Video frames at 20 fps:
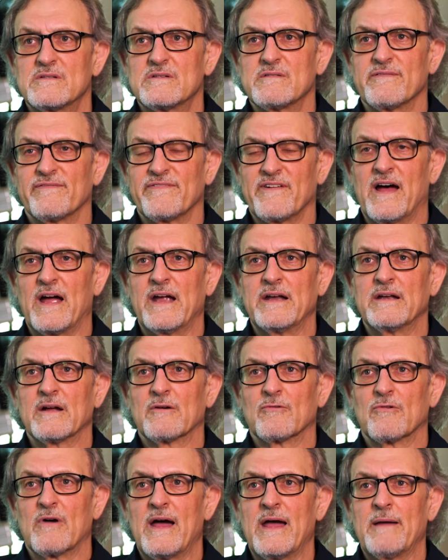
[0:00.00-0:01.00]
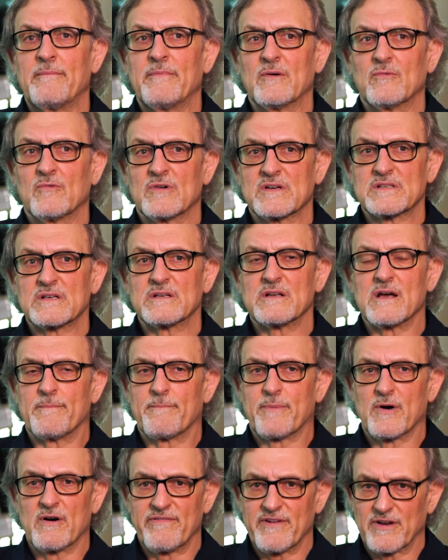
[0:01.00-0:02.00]
find a rhyme that wasn't a
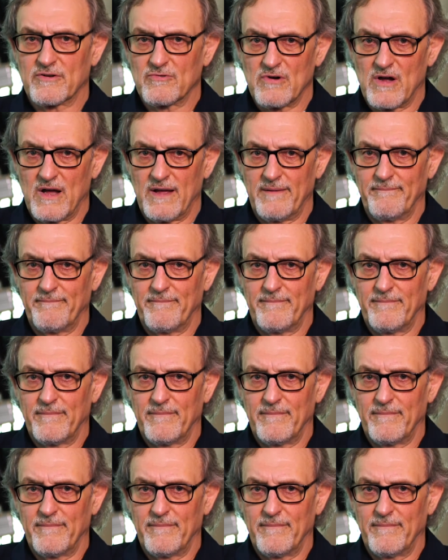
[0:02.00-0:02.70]
perfect rhyme.